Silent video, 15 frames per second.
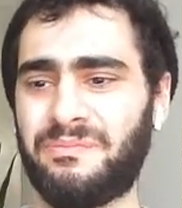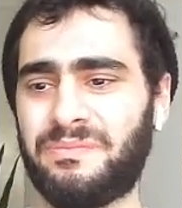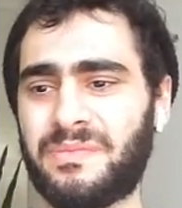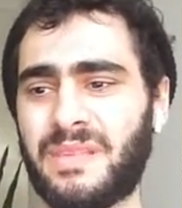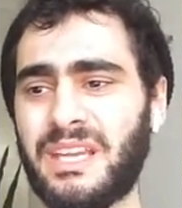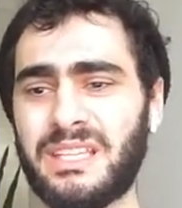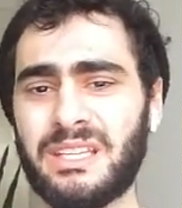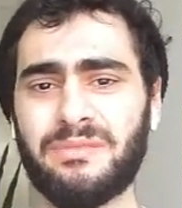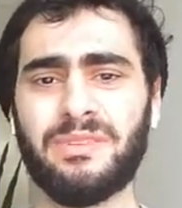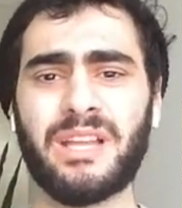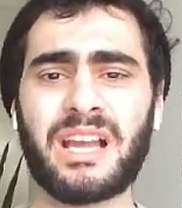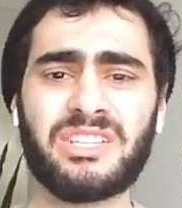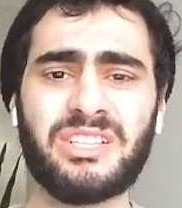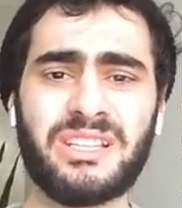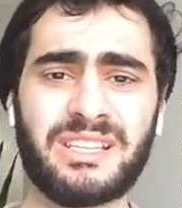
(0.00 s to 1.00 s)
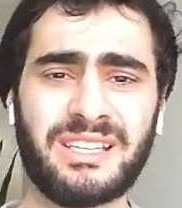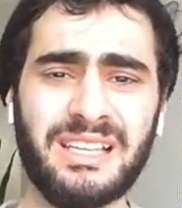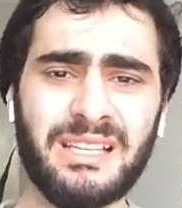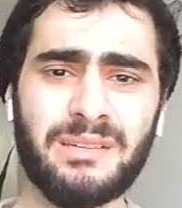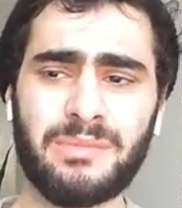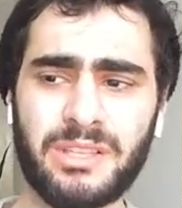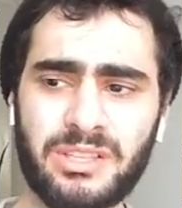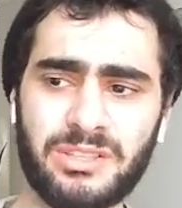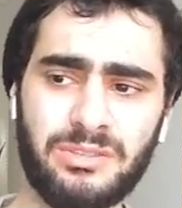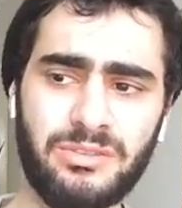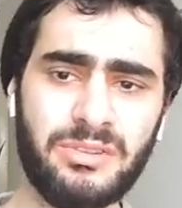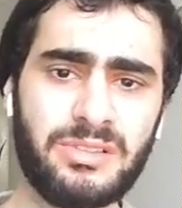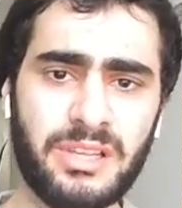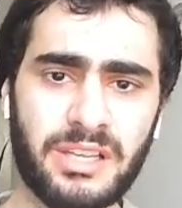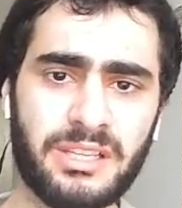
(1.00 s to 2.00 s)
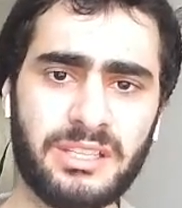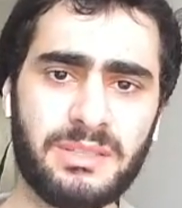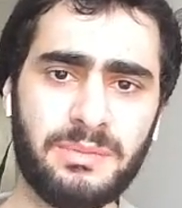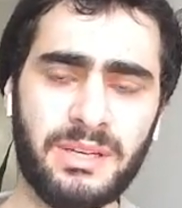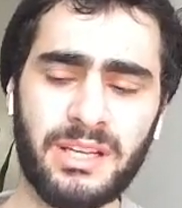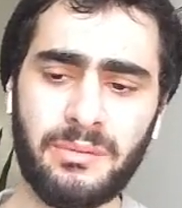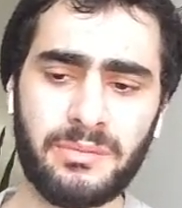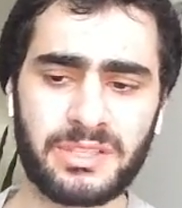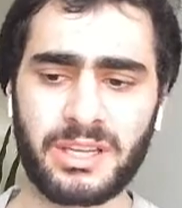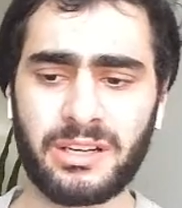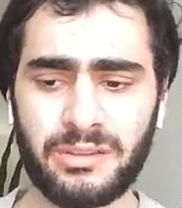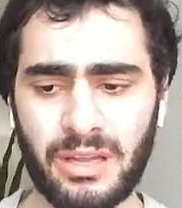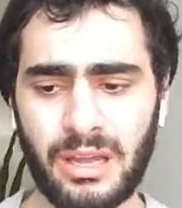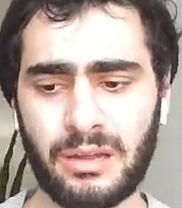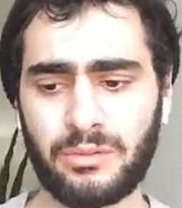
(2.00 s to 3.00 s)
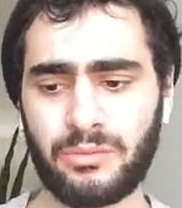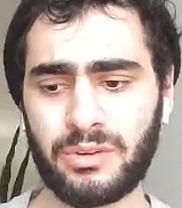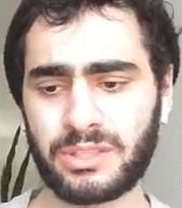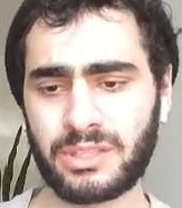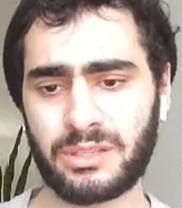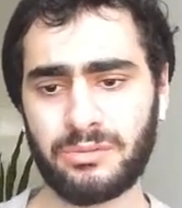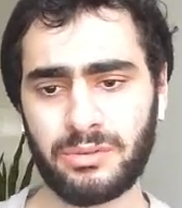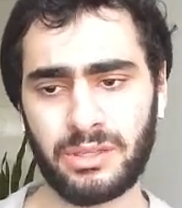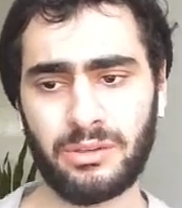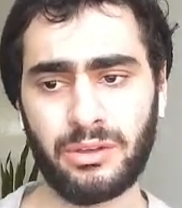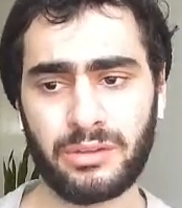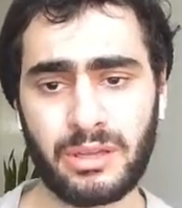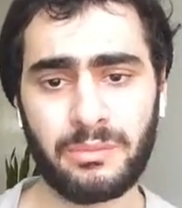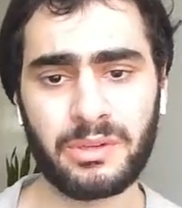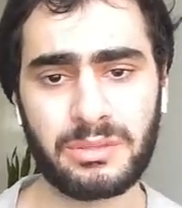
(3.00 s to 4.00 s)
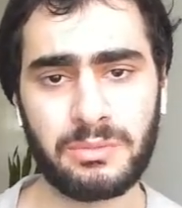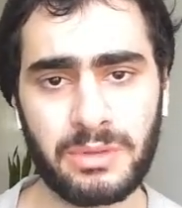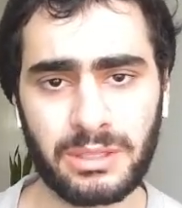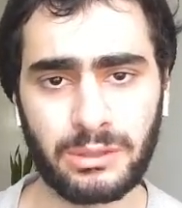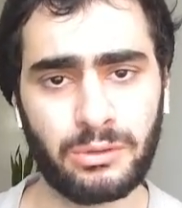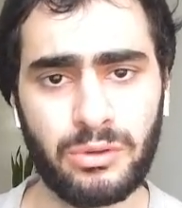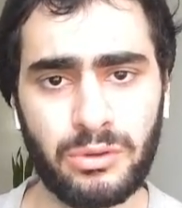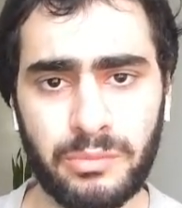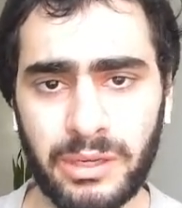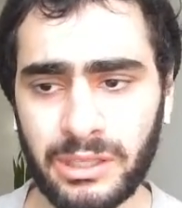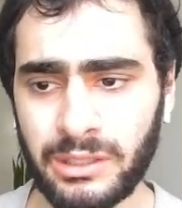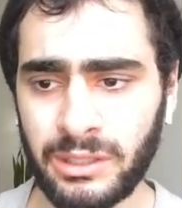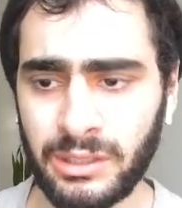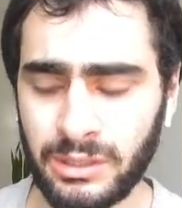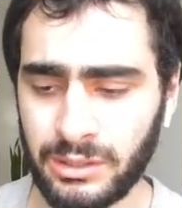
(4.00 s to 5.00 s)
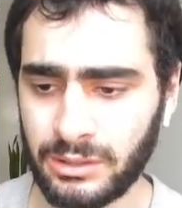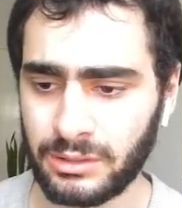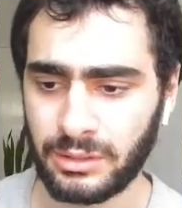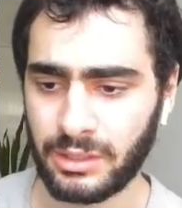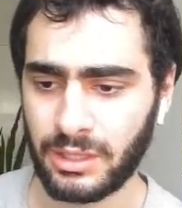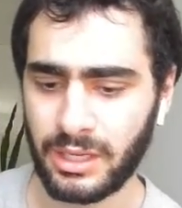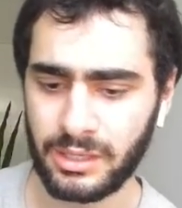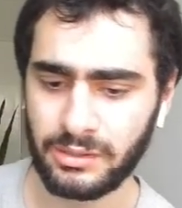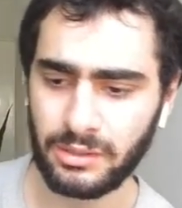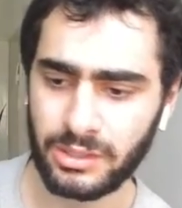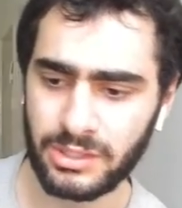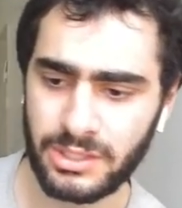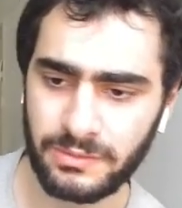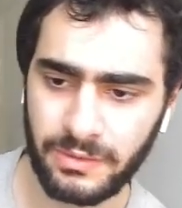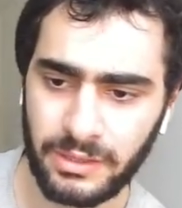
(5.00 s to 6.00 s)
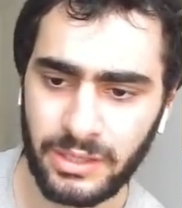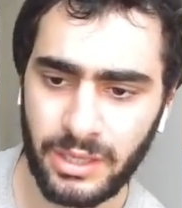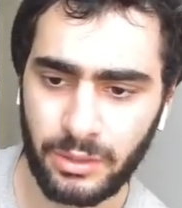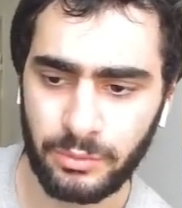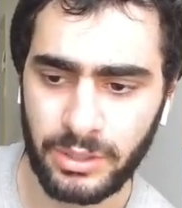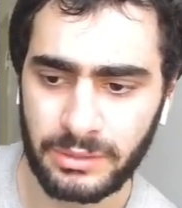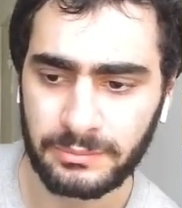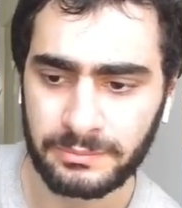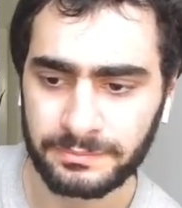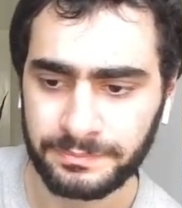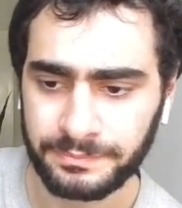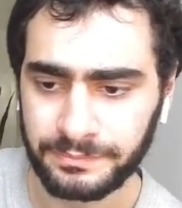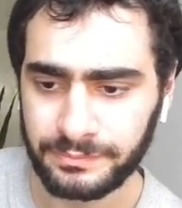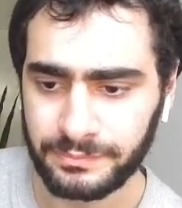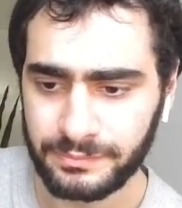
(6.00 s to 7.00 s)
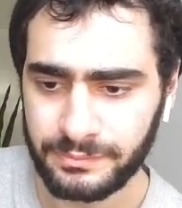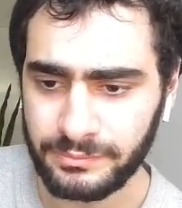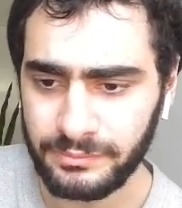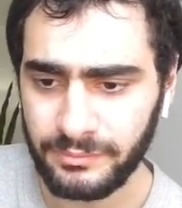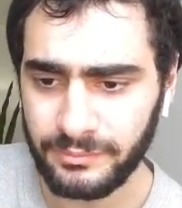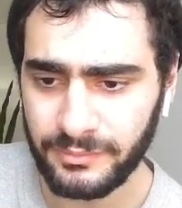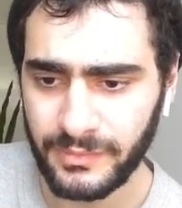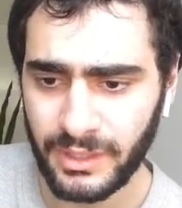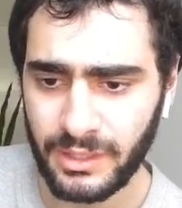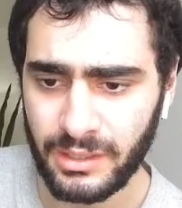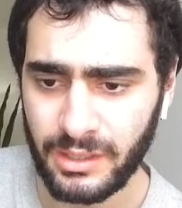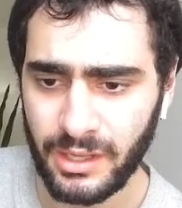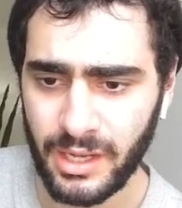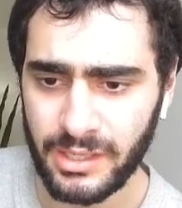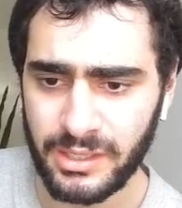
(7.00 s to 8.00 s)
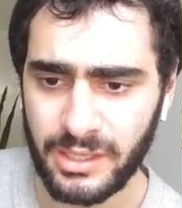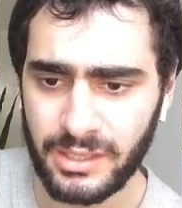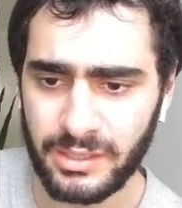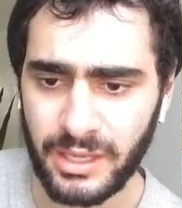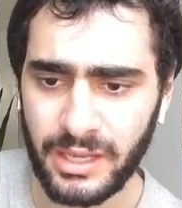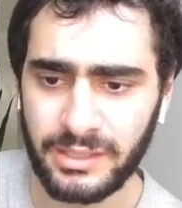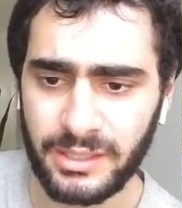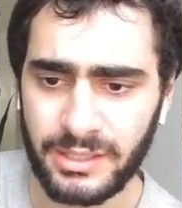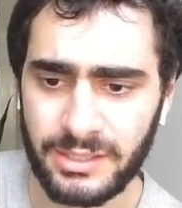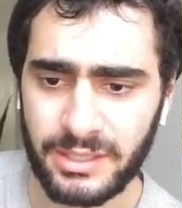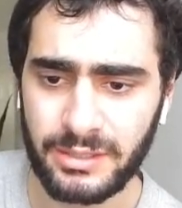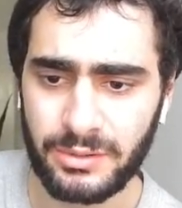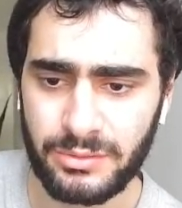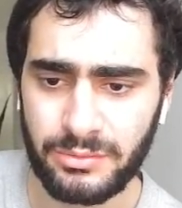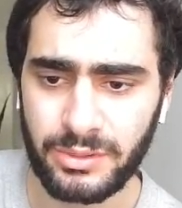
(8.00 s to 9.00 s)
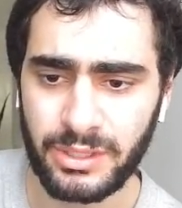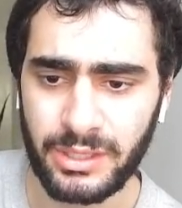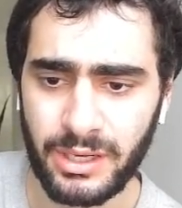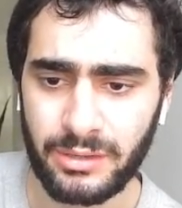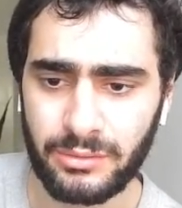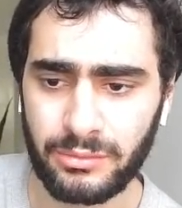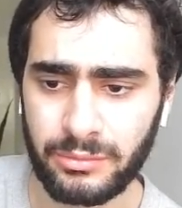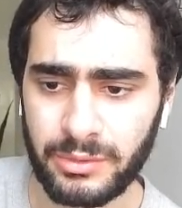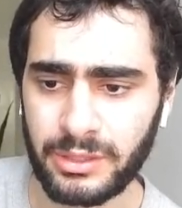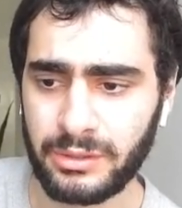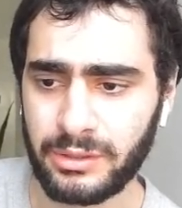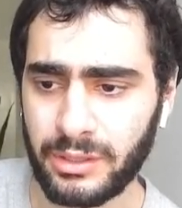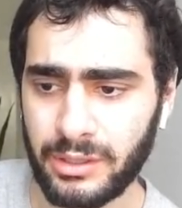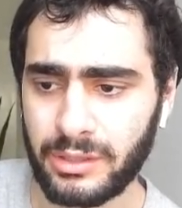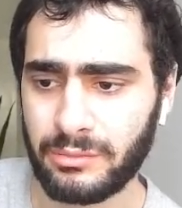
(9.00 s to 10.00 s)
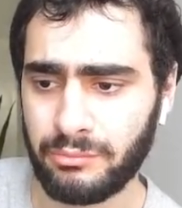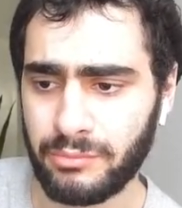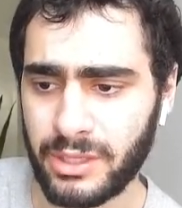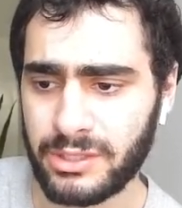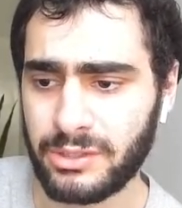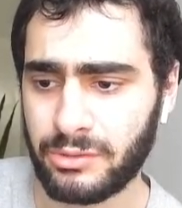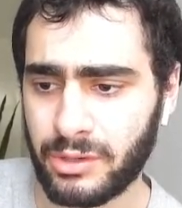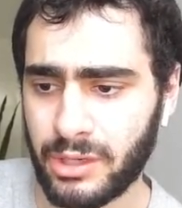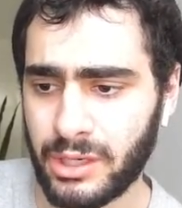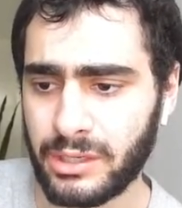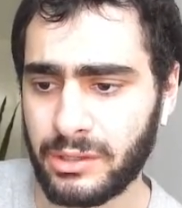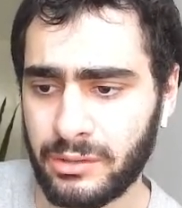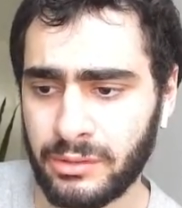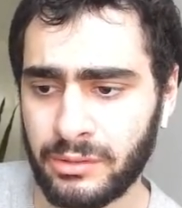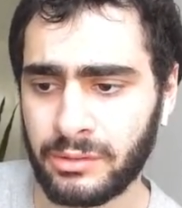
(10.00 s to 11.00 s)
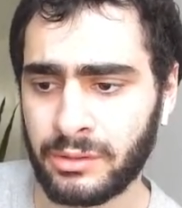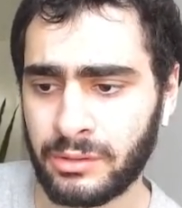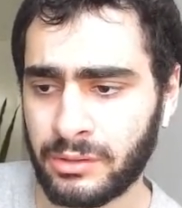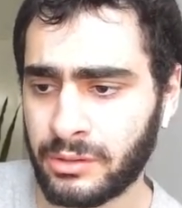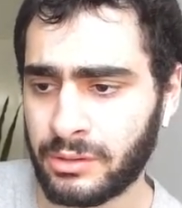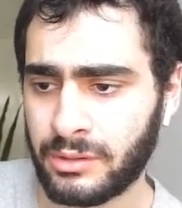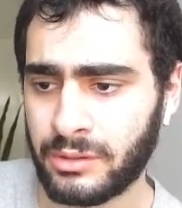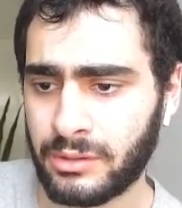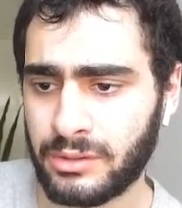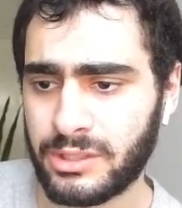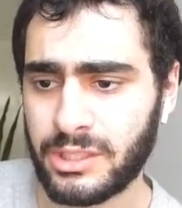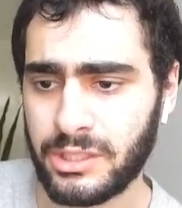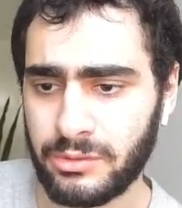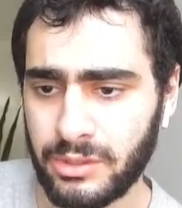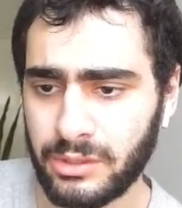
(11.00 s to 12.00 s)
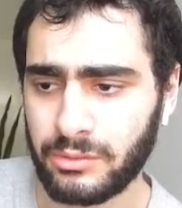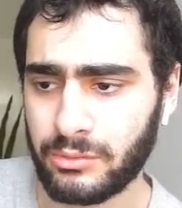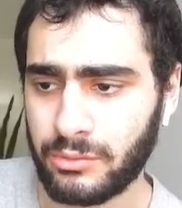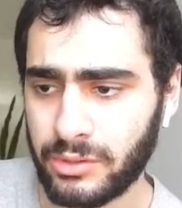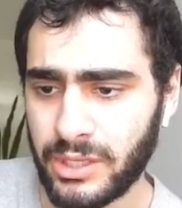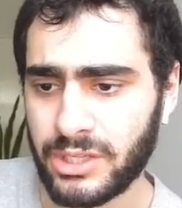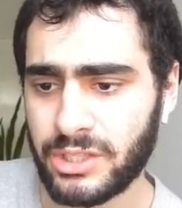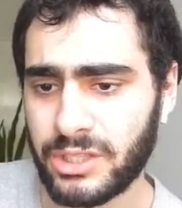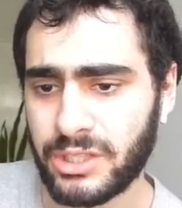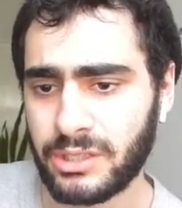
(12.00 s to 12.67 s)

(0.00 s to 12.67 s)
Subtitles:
he didn't even actually kill him, he just used the Expelliarmus. I don't know how it works. I don't really know that much about the lore, but I don't know, I just found that weird. And yeah, the ending scene was really heartwarming, you know, makes you cry, teary, all that shit.